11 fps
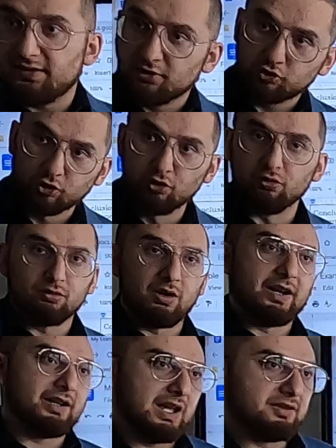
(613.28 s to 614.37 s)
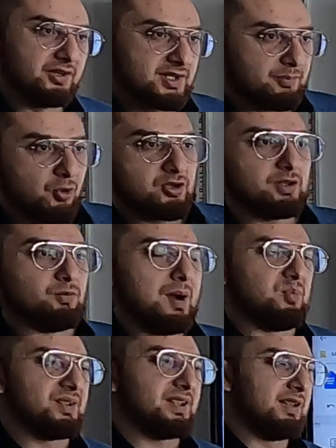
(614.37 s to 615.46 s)
isn't true, right? Again, they're supposed to
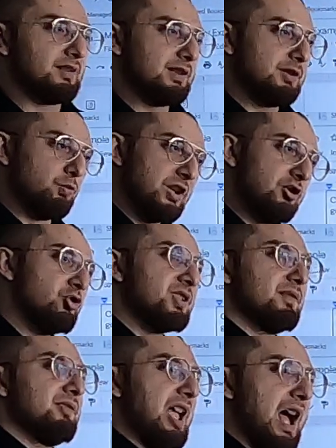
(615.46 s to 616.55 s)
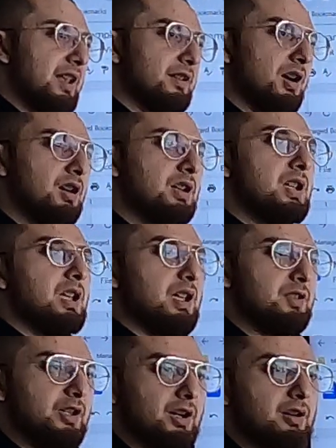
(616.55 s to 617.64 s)
represent the regions of Canada
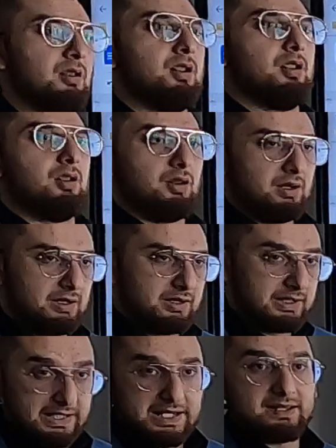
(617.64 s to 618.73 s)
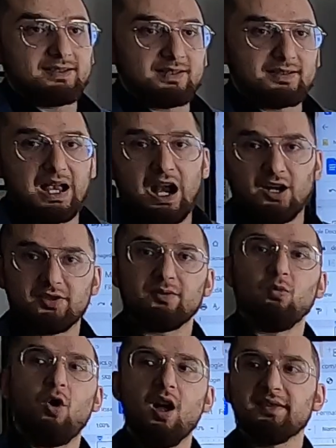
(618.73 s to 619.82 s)
and their needs, desires,
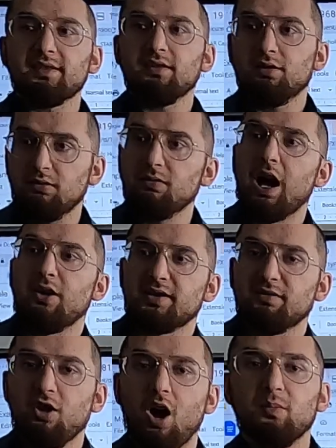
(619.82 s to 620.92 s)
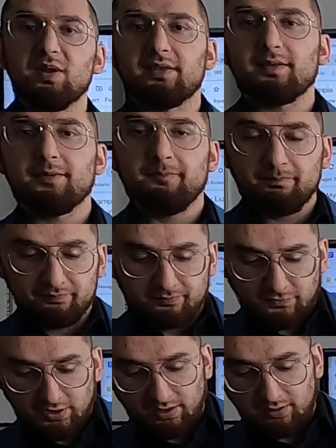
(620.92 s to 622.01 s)
and wants to the House of Commons,
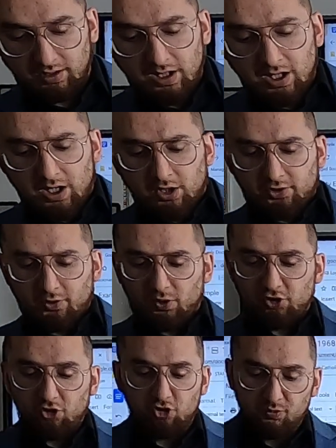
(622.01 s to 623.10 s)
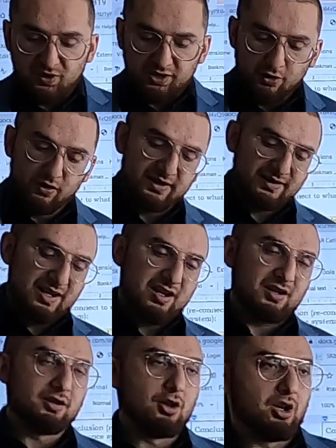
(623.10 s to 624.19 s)
okay? So what you should be doing is
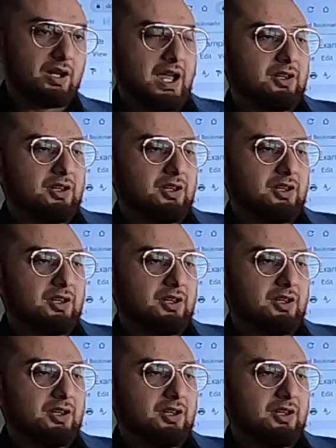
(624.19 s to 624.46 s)
taking a look